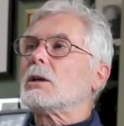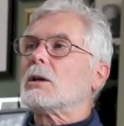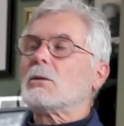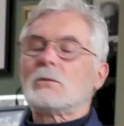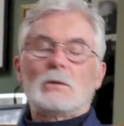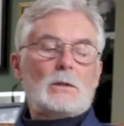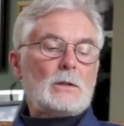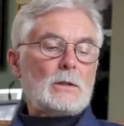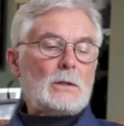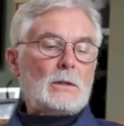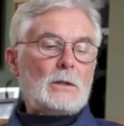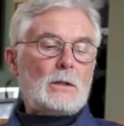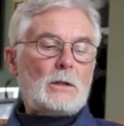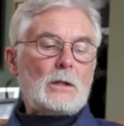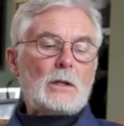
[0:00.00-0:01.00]
out,
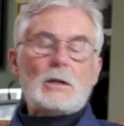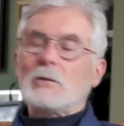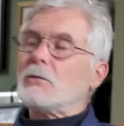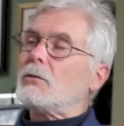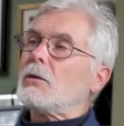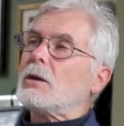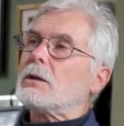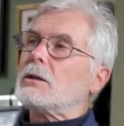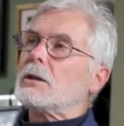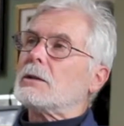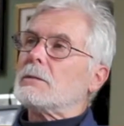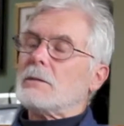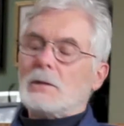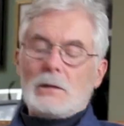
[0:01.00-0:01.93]
and I can find it.